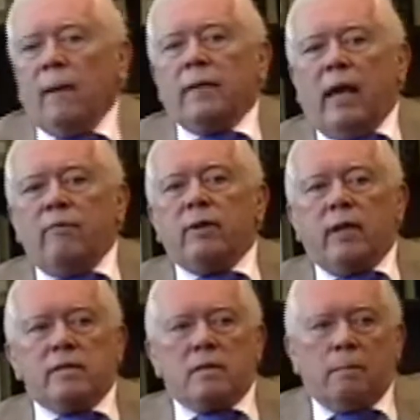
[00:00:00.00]
David
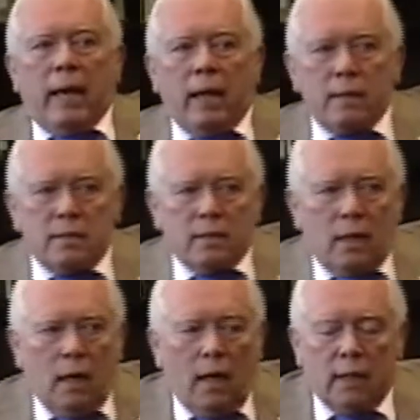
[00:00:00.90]
gets the balance of the
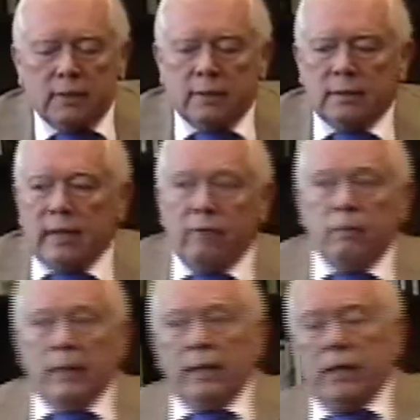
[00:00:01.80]
lots, David
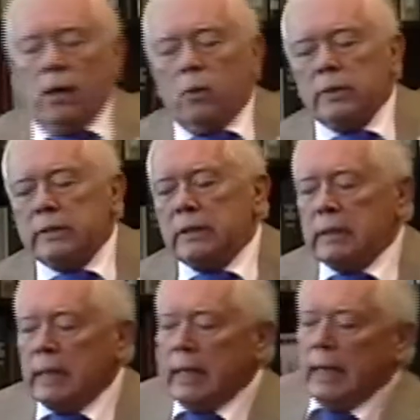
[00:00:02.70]
being the oldest.
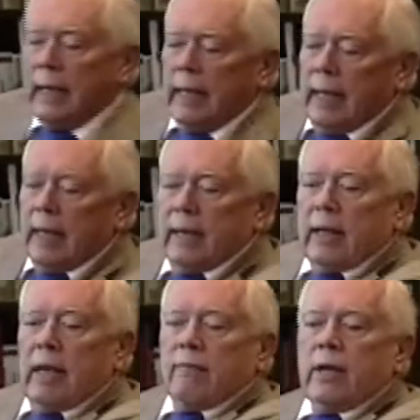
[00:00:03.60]

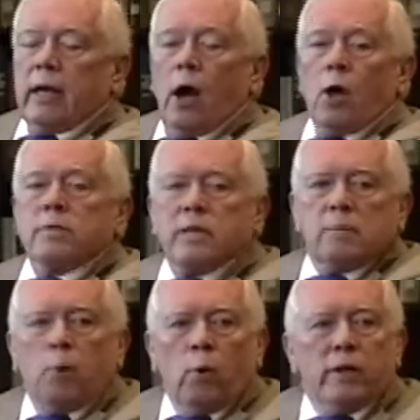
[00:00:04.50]
David and all six
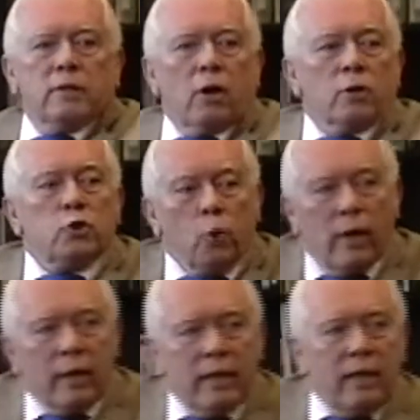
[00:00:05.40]
boys are
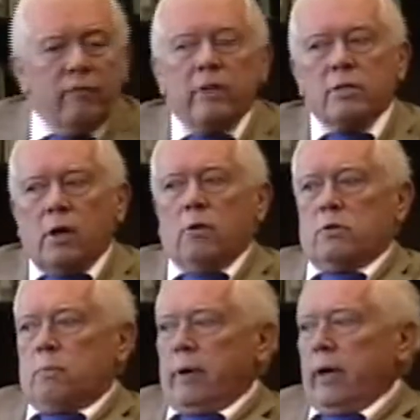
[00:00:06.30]
jointly given the salt
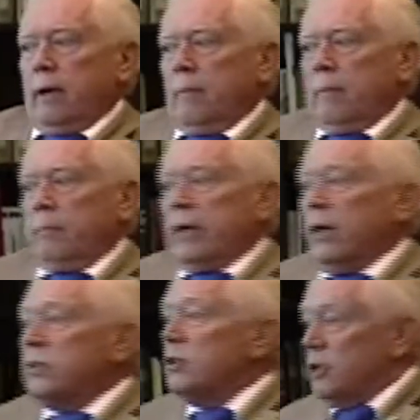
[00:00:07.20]
spring
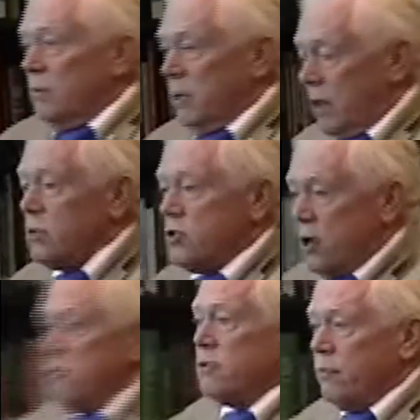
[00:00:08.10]
because, because
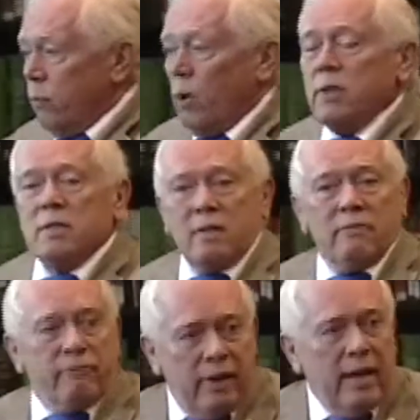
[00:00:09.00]
Joseph wants the
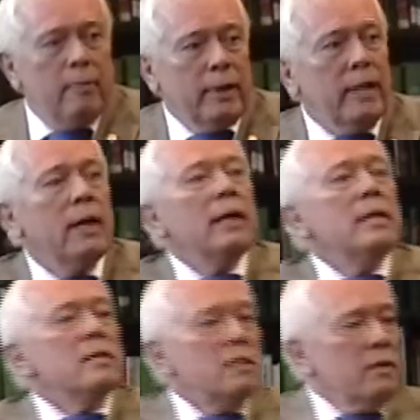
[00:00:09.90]
family
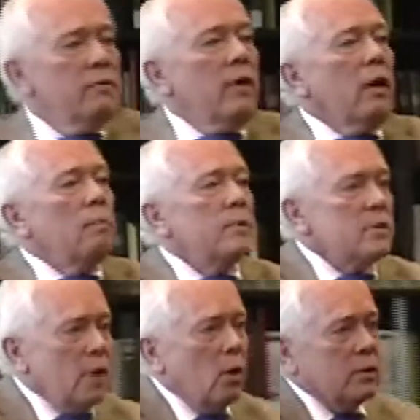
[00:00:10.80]
to develop the
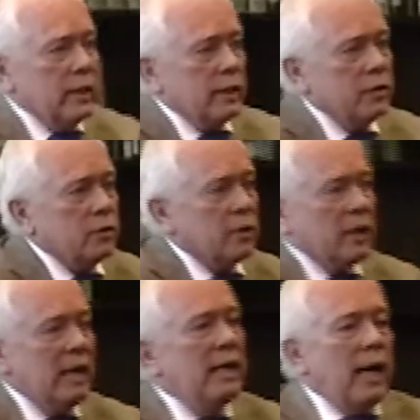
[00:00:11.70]
salt industry.
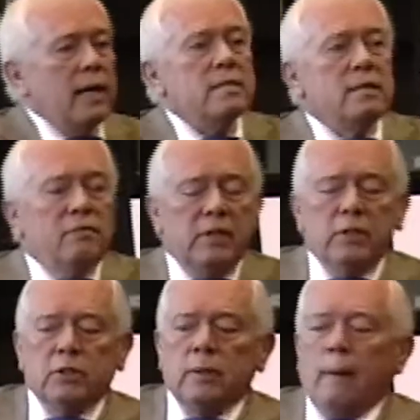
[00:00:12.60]
He has the vision.